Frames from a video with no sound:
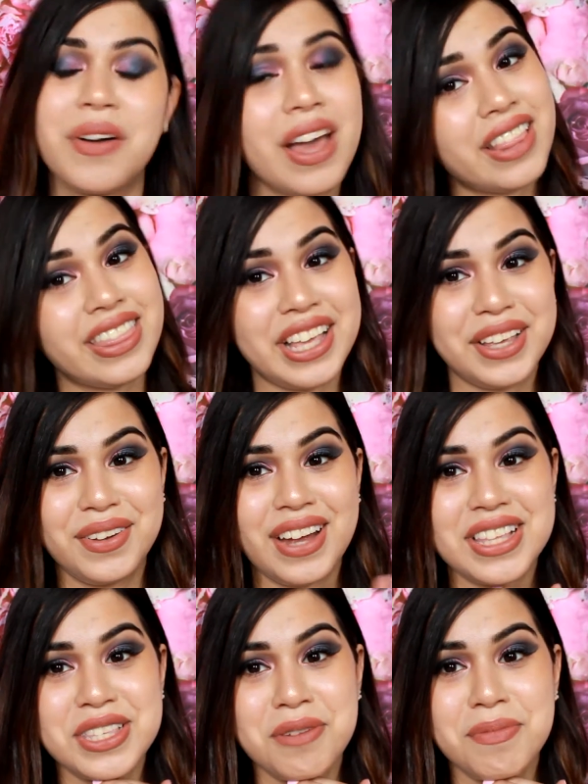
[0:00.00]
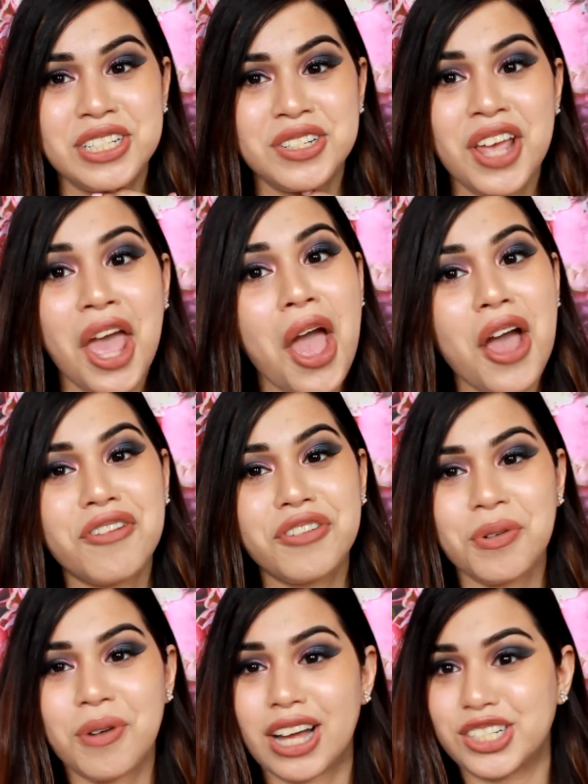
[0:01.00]
And thank you guys so much
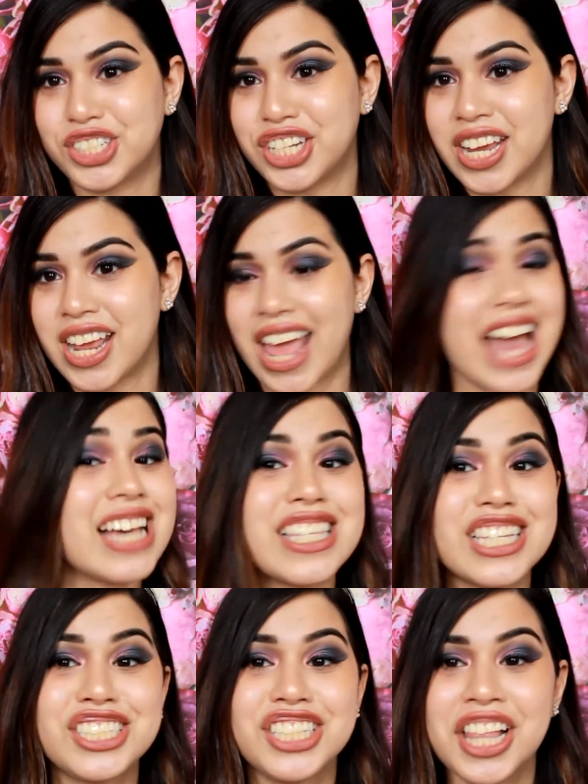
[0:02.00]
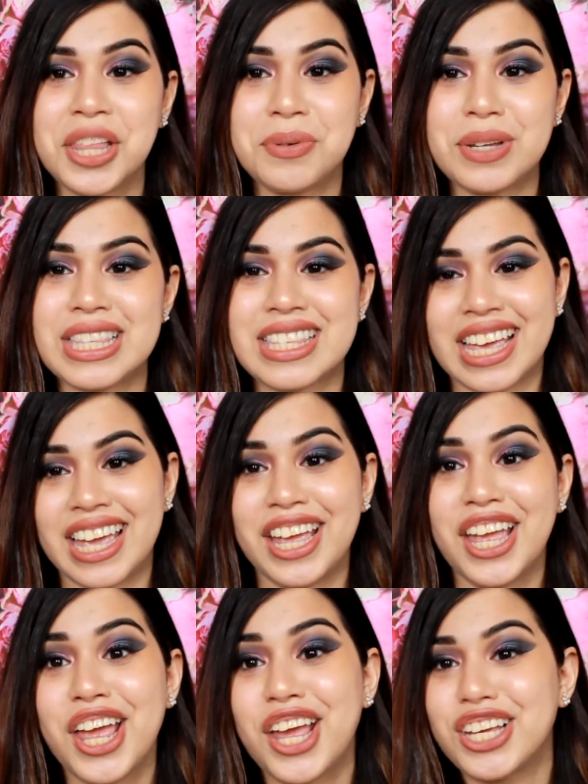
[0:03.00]
for watching. As Shayla would say,
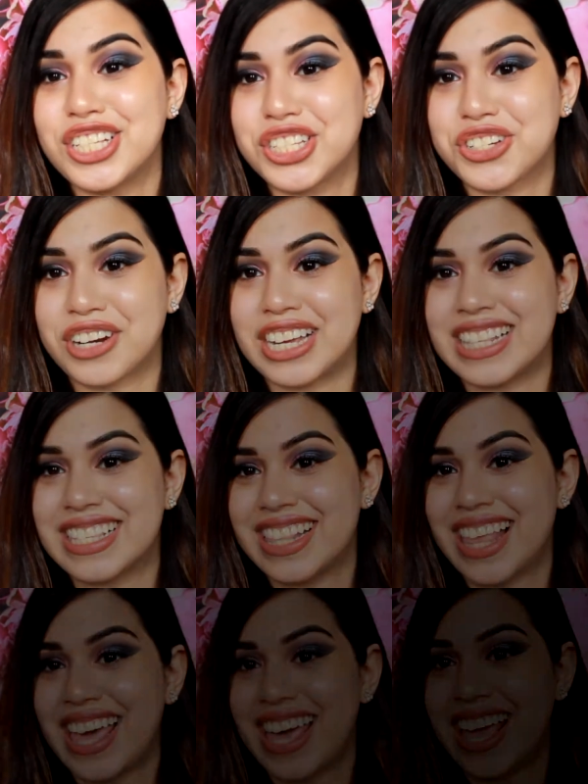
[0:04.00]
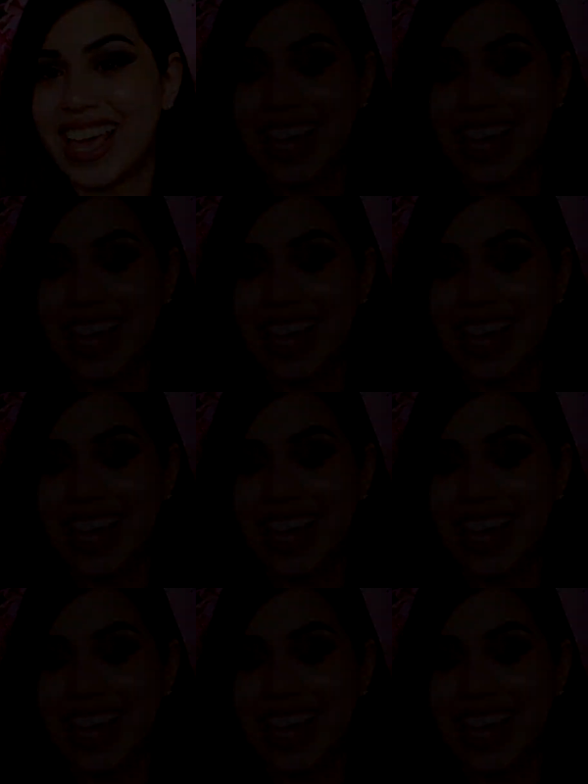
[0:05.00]
strut and slay.